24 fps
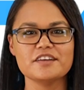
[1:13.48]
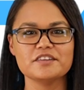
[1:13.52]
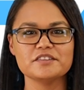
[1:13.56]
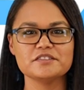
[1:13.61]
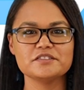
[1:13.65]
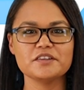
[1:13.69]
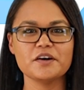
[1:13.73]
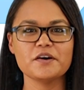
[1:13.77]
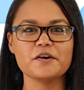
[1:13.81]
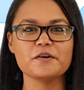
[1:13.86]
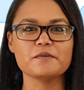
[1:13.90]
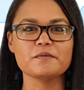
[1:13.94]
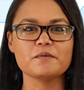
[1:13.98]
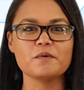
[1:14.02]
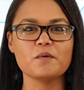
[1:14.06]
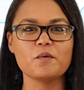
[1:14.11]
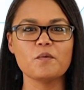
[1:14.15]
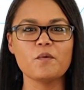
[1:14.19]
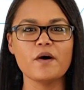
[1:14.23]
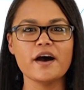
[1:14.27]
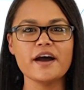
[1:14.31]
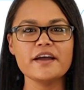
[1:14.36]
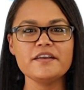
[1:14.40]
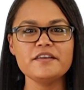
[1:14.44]
So,
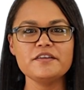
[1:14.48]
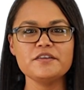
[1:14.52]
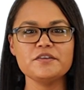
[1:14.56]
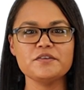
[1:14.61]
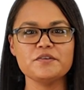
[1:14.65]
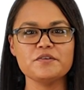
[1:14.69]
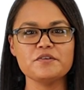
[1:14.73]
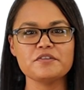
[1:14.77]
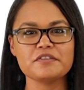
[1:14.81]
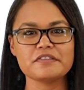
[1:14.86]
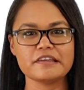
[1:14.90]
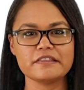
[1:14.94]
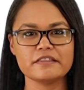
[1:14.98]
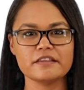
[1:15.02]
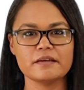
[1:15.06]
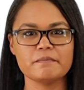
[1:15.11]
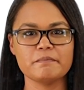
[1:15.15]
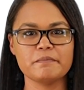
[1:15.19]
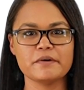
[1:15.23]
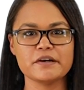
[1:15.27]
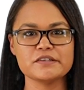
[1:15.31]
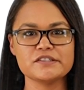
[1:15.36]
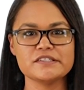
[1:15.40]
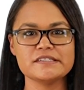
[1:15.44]
why do you think
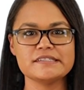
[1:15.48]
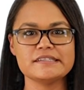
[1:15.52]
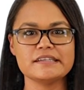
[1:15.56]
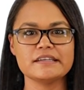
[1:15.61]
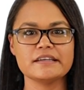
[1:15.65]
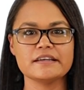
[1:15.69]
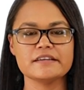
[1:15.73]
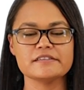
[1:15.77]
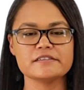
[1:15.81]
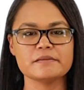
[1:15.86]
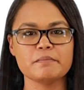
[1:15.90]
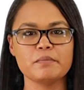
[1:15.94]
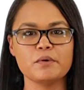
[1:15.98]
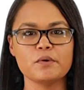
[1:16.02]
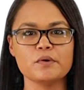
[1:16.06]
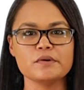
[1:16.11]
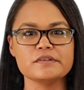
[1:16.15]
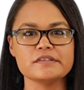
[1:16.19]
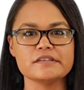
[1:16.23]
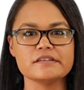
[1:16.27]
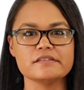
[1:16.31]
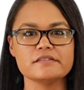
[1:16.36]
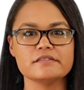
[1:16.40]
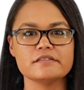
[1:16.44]
that budgeting is
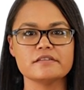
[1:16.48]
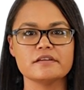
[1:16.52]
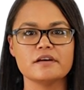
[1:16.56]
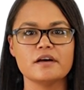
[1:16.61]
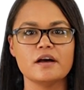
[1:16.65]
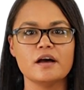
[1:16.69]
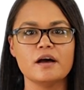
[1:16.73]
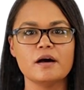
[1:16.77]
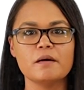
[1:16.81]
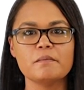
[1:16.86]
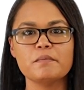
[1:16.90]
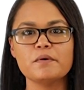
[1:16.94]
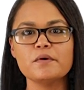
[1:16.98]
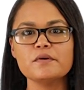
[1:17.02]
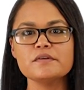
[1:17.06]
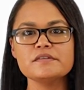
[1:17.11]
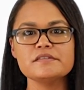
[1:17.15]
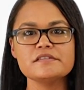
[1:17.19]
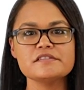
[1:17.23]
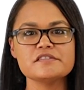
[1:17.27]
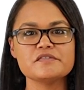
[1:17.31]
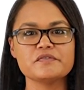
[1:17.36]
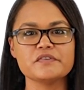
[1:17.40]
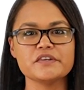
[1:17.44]
important?
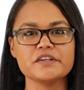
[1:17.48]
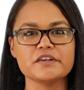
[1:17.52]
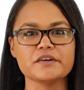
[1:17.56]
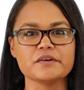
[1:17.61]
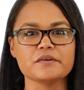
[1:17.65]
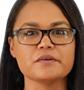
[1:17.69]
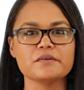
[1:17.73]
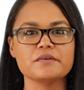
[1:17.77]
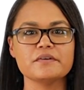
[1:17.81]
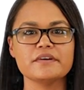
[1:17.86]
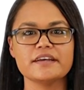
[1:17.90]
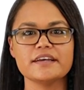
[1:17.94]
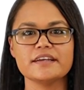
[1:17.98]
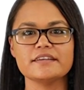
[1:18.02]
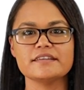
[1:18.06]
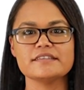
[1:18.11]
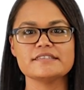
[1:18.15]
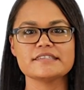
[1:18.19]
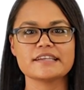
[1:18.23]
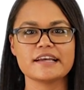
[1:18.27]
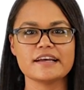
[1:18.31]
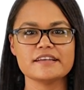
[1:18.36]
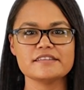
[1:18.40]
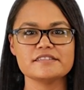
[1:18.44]
Pause this video and
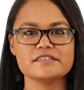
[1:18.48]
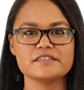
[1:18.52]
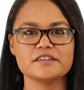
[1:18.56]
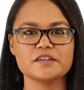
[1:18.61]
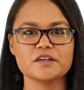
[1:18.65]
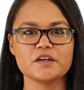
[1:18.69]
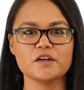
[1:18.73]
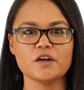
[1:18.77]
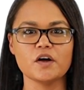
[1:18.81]
discuss it in